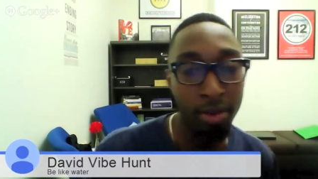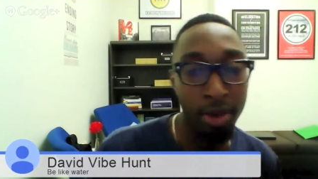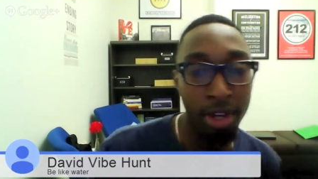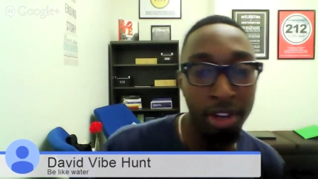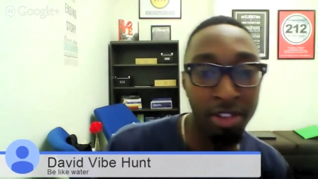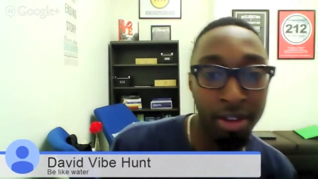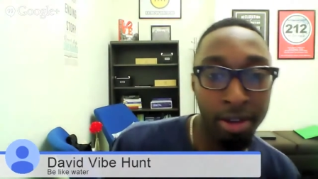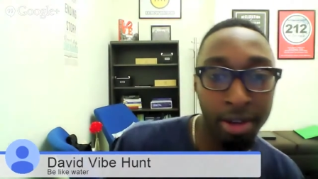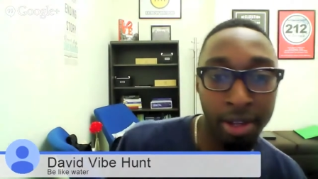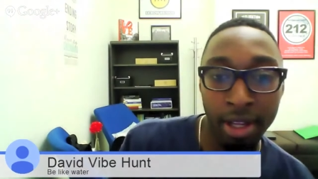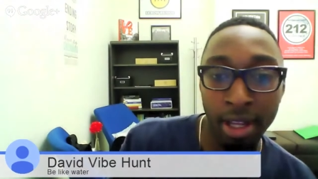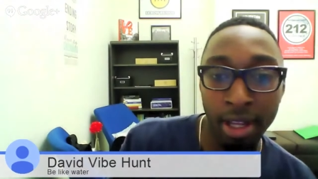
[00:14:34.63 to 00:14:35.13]

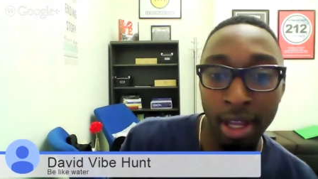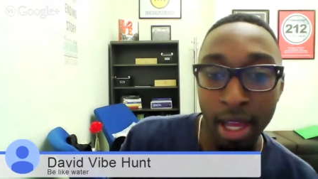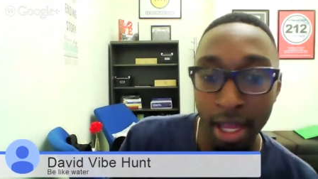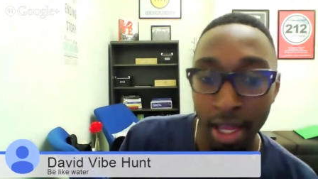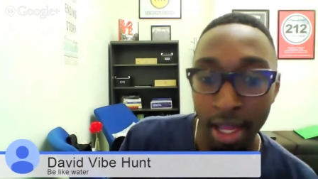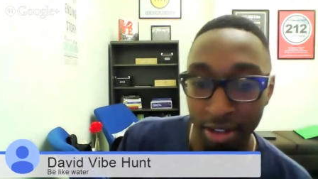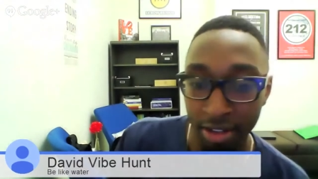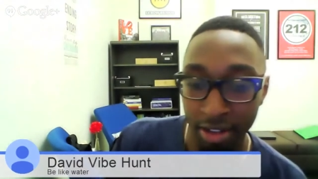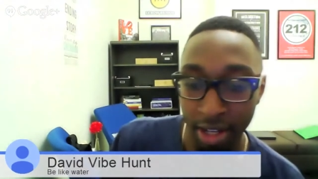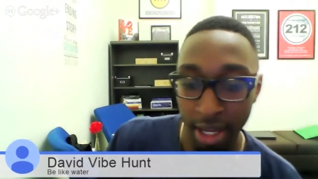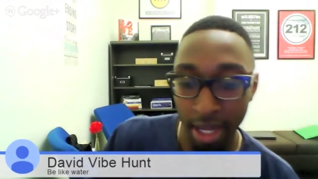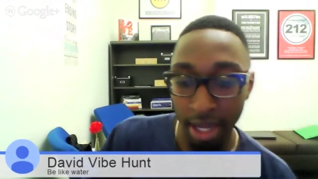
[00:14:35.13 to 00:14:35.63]
recently
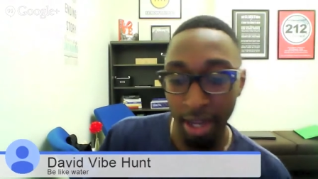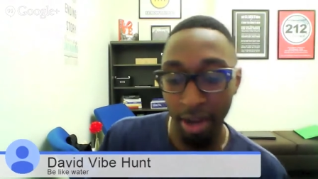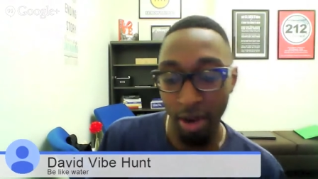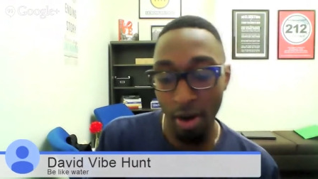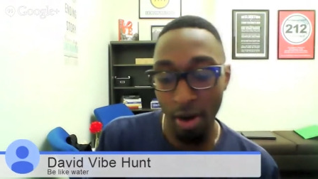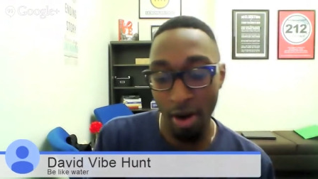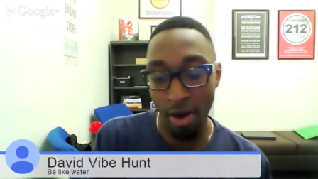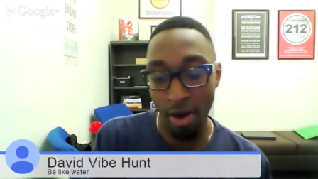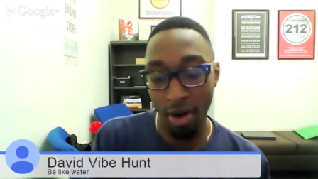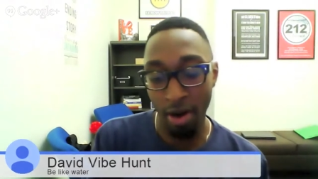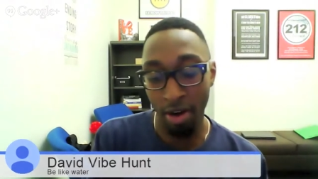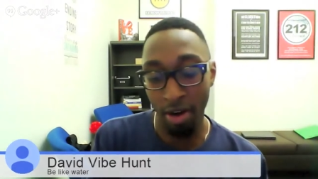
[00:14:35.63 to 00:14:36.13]
is getting
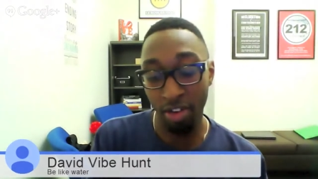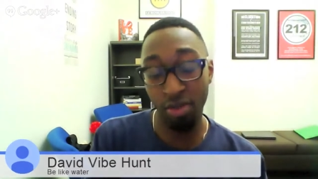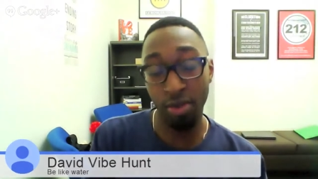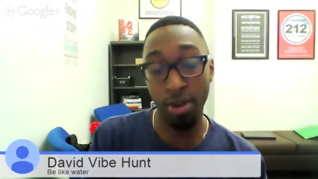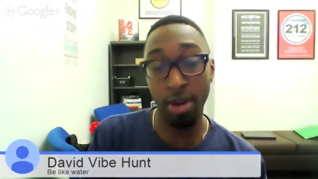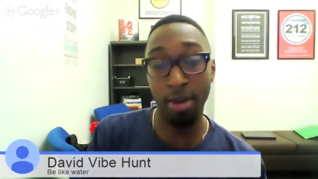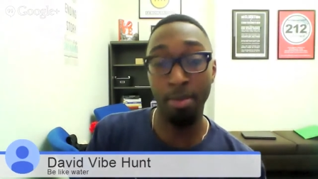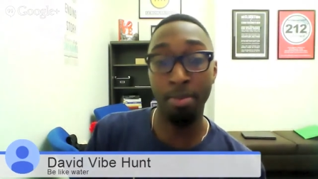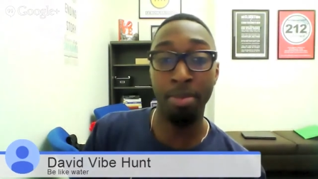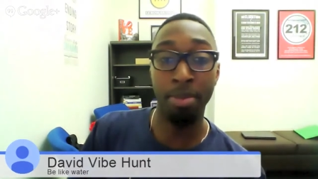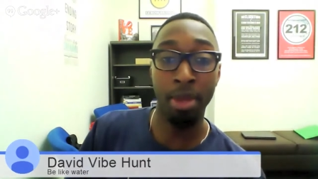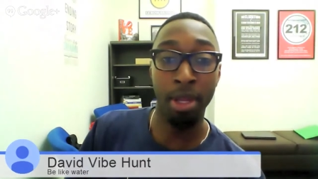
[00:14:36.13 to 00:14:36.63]
our, our
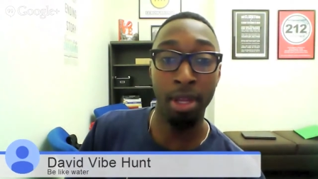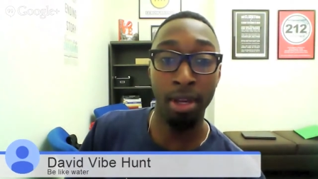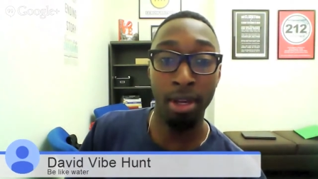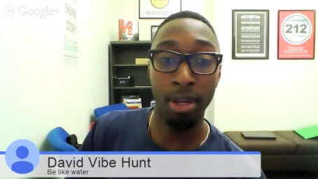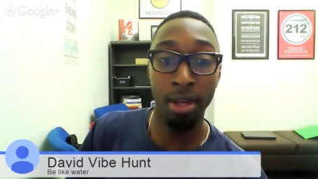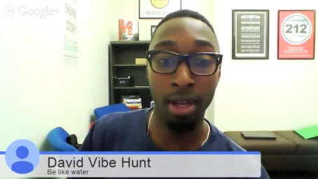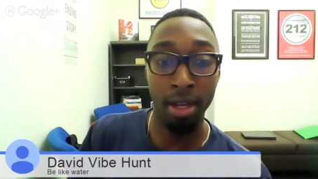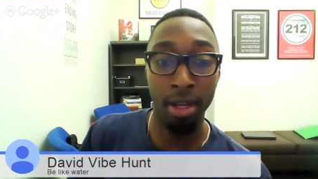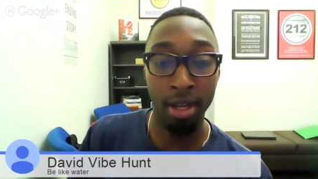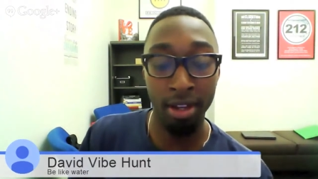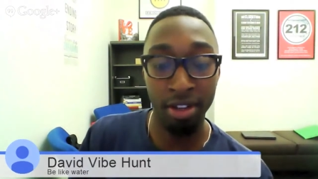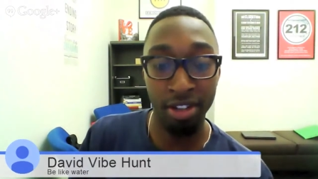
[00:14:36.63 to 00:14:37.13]
trip in
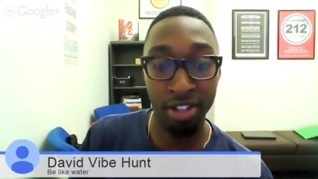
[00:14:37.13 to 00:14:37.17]
uh,